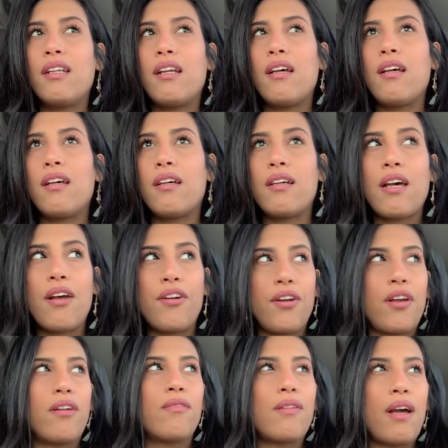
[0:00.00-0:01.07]
I don't
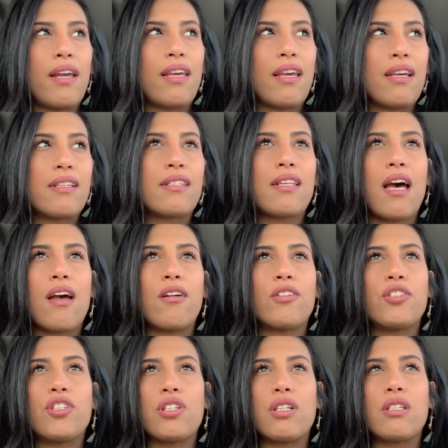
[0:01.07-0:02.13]
know, I guess I'll
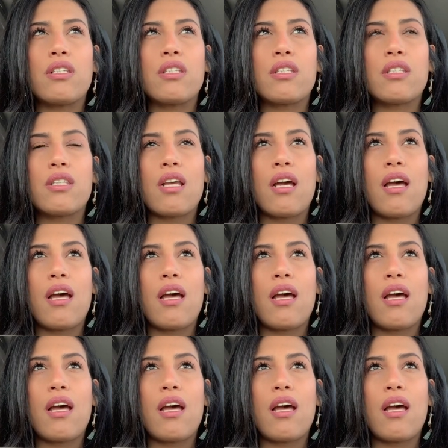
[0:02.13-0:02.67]
just